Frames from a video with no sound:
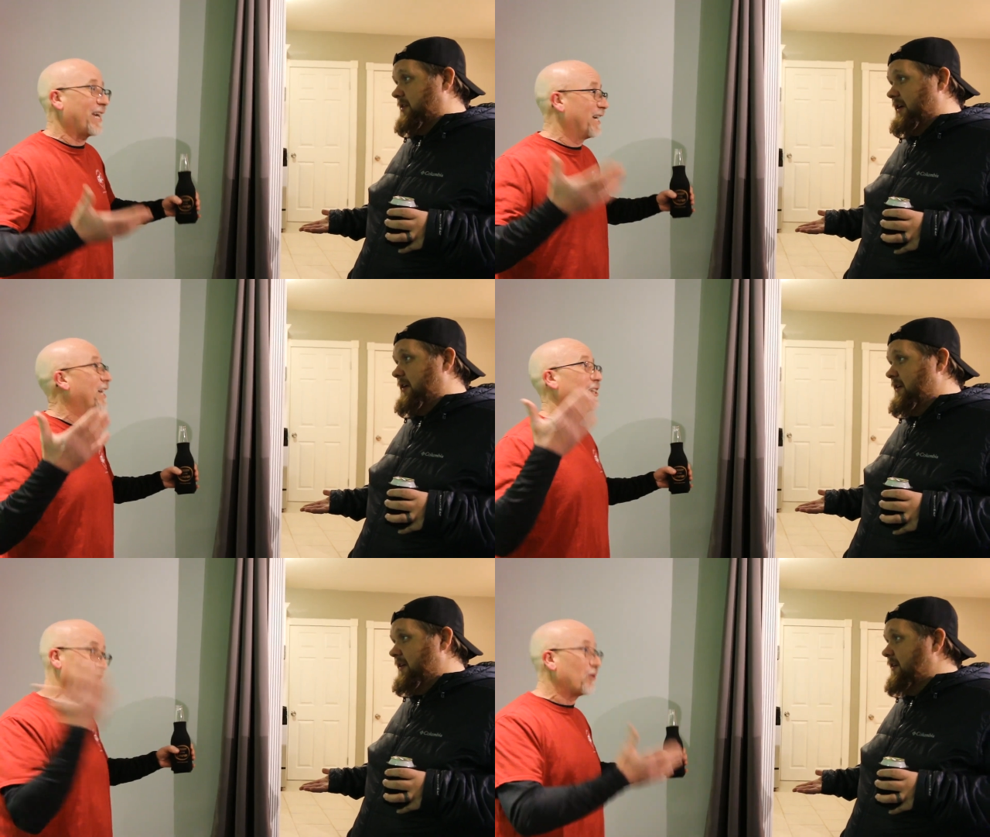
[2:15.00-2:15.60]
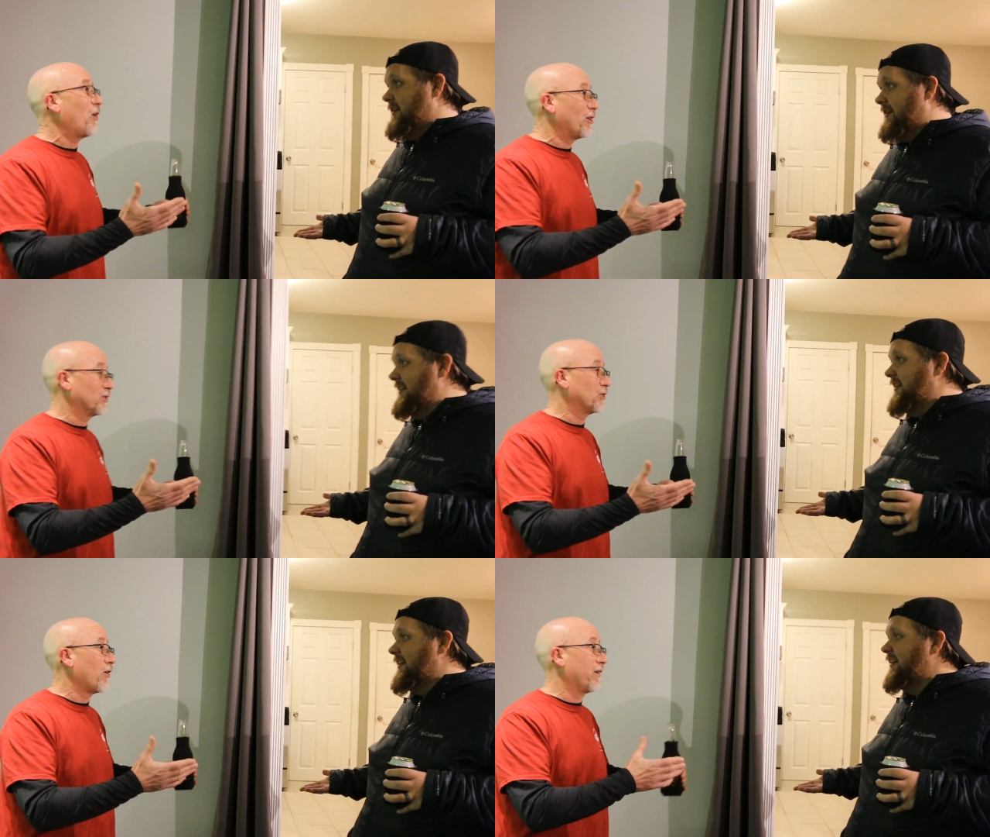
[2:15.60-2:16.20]
Speaker 1: to yeah, say. You are
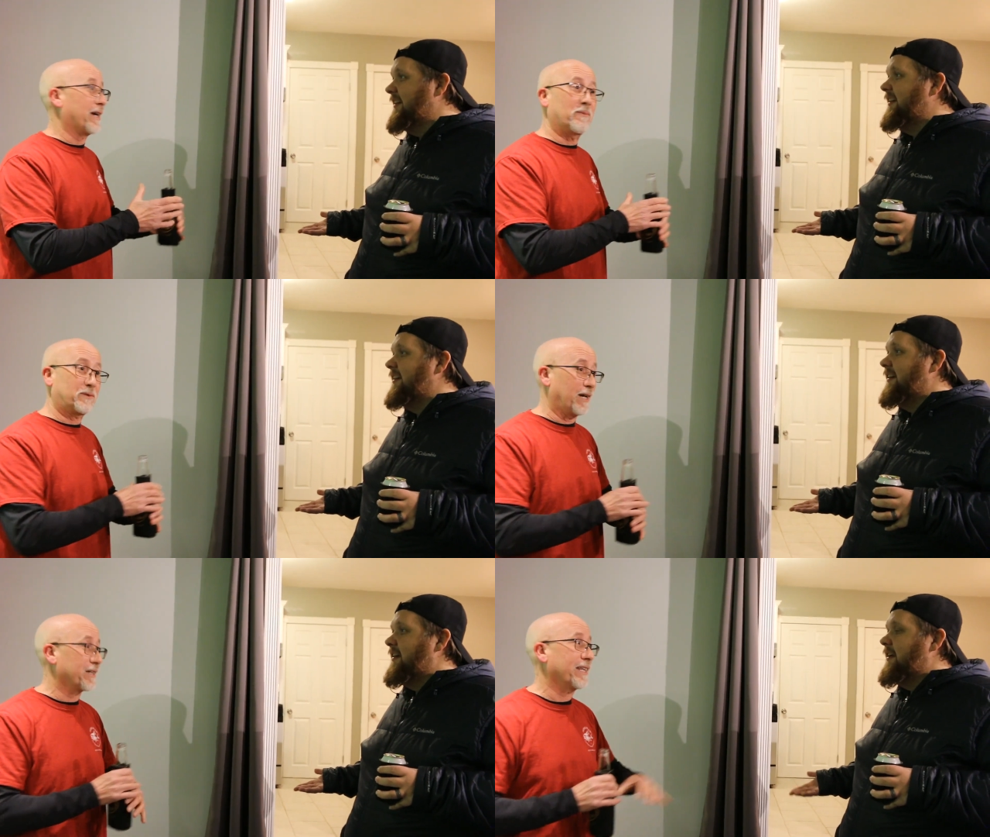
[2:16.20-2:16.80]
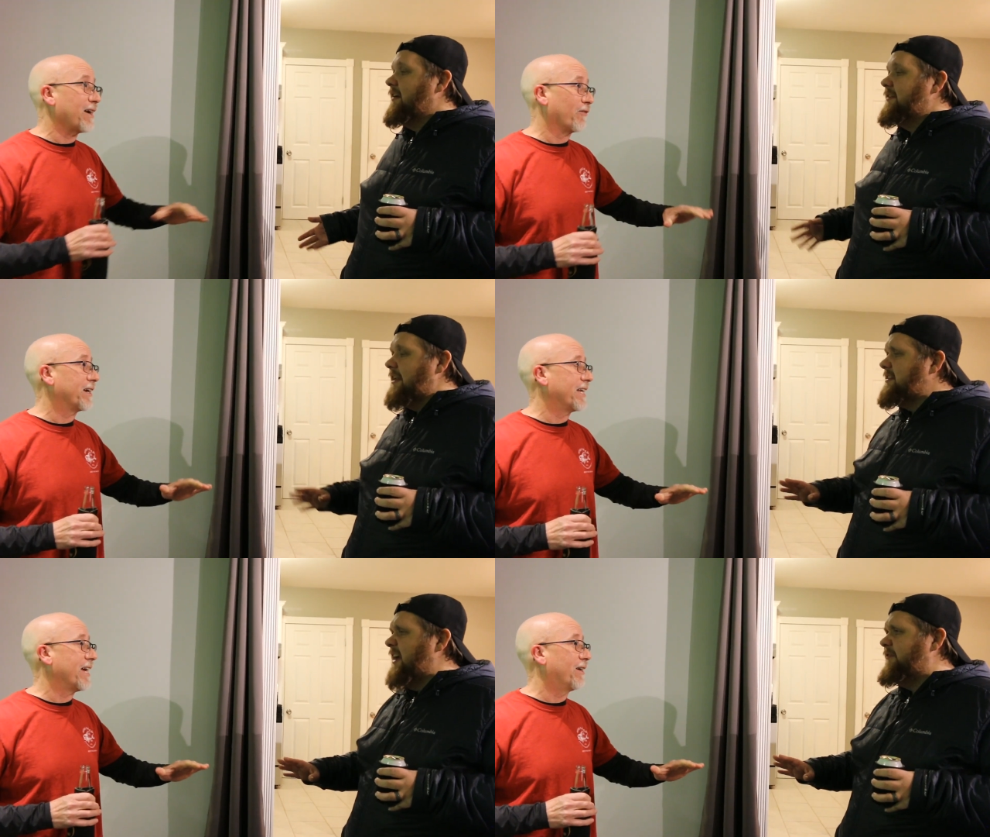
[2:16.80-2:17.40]
sorry. I'm telling you that
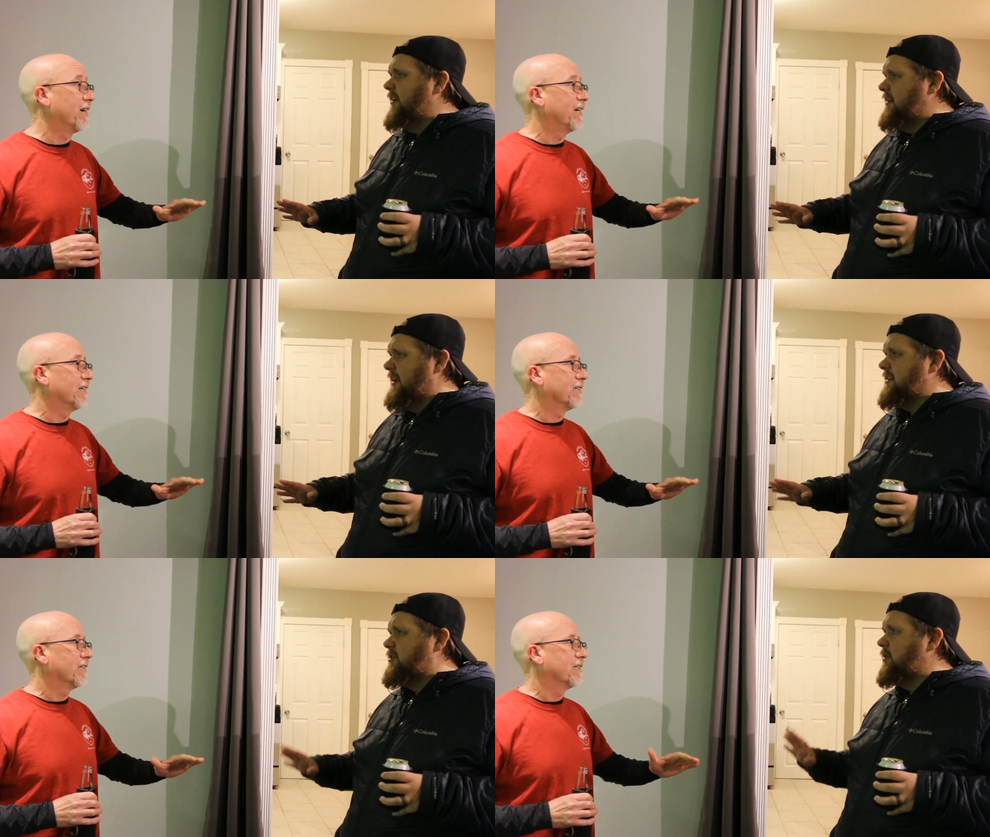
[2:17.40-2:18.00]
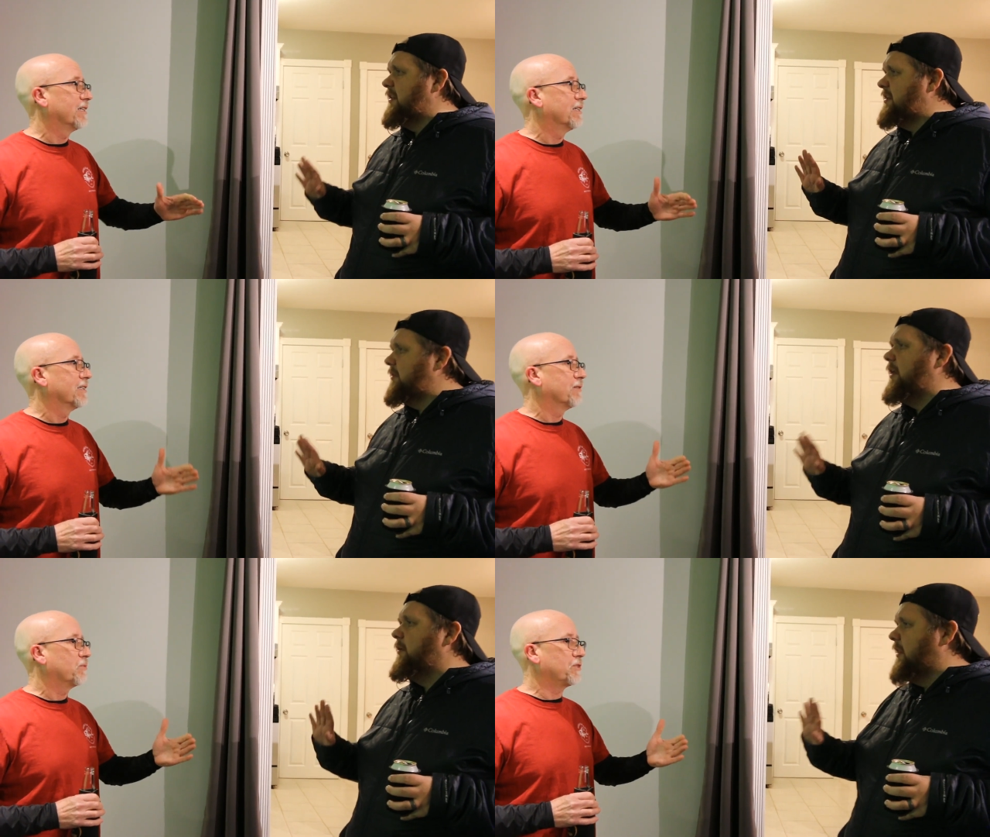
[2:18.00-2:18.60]
right that's now. That's not very nice,
Speaker 2: dude. That's
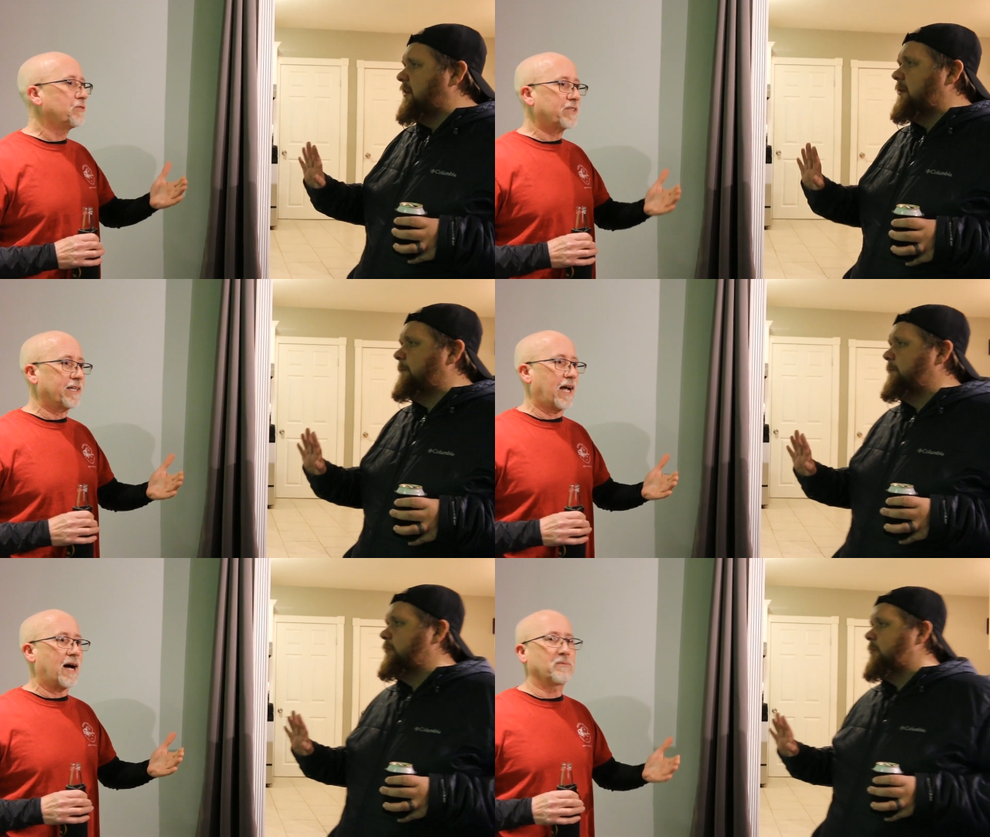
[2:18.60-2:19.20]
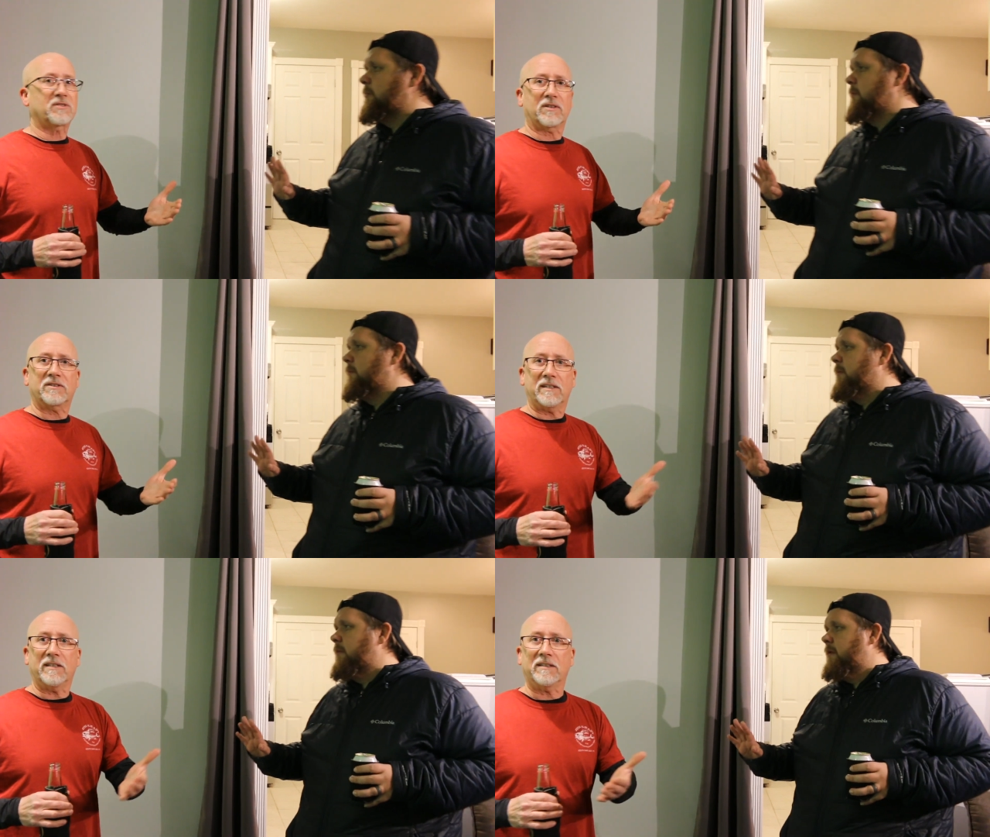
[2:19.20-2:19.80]
no, well,
Speaker 1: that's, you said I'm so.
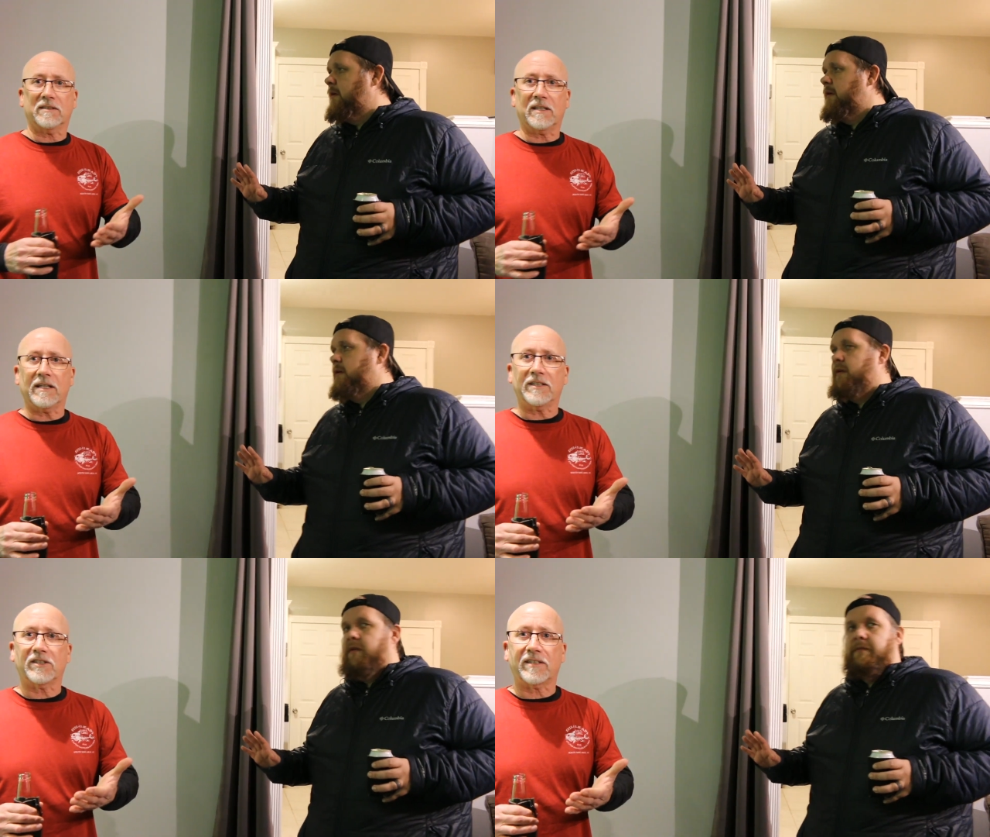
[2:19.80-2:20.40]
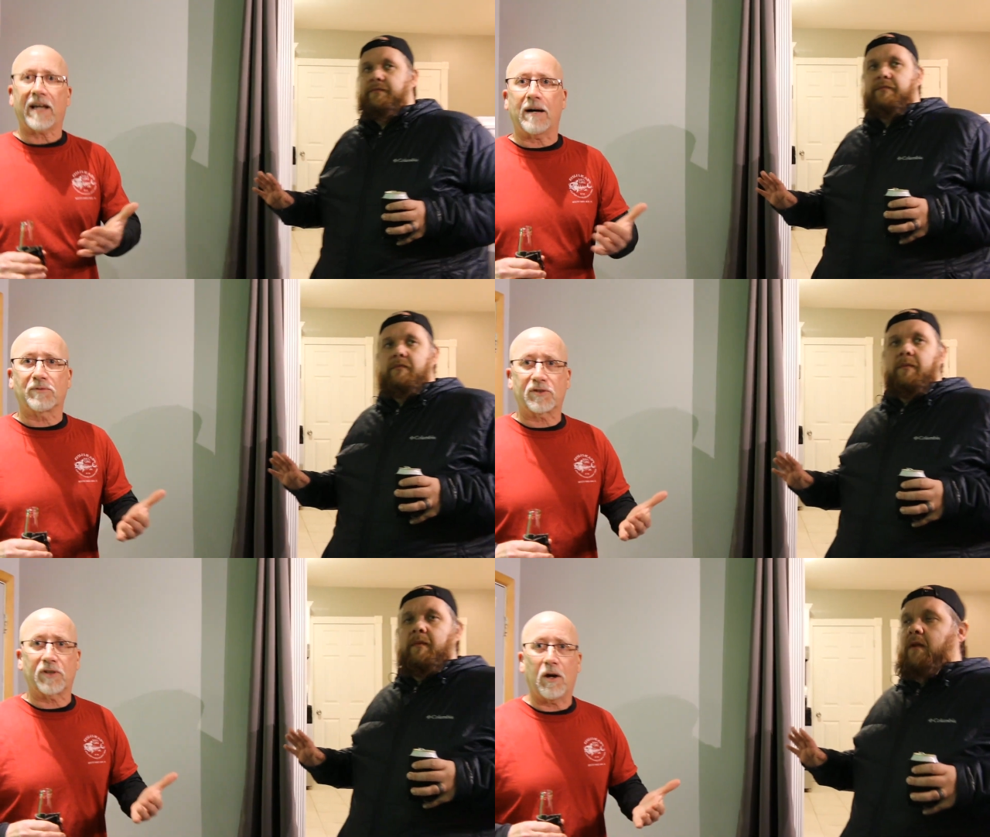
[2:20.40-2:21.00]
Didn't didn't he just say
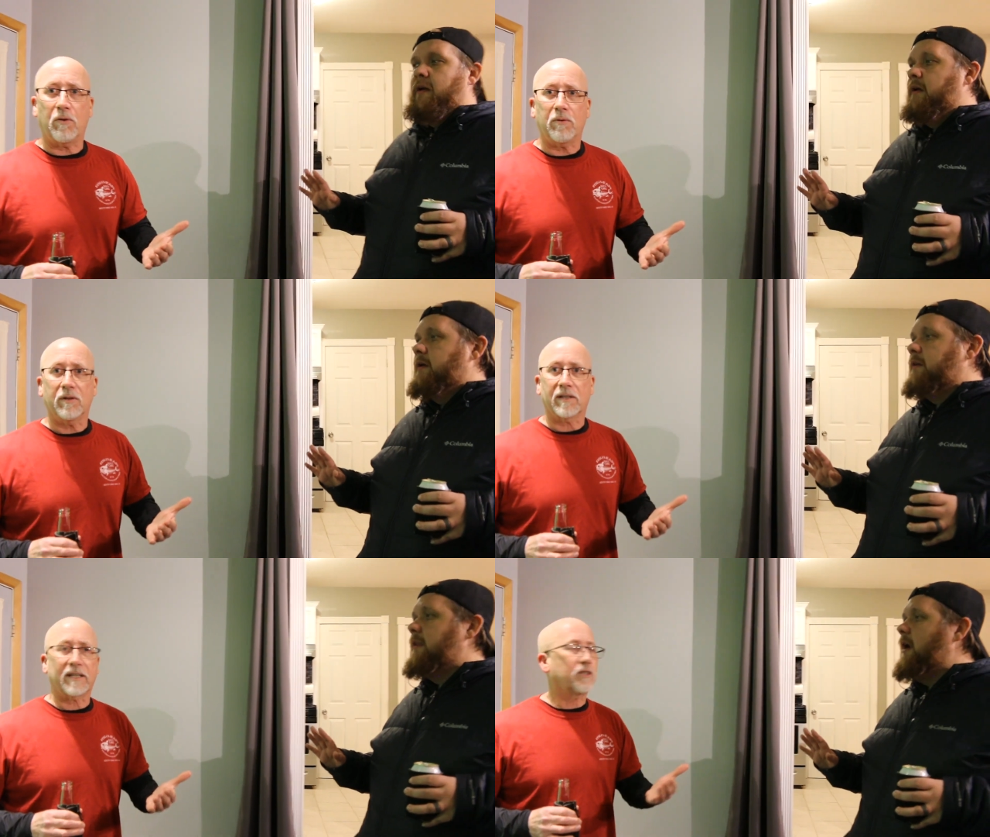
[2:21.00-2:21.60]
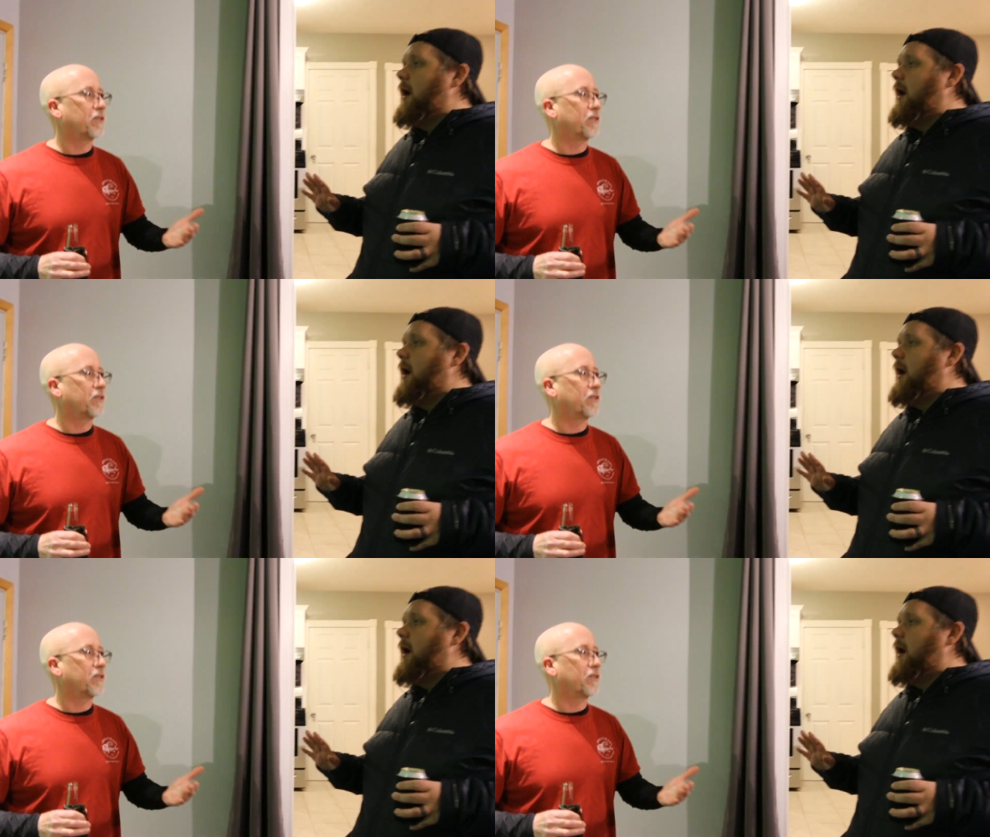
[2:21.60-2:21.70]
I'm so? Like no,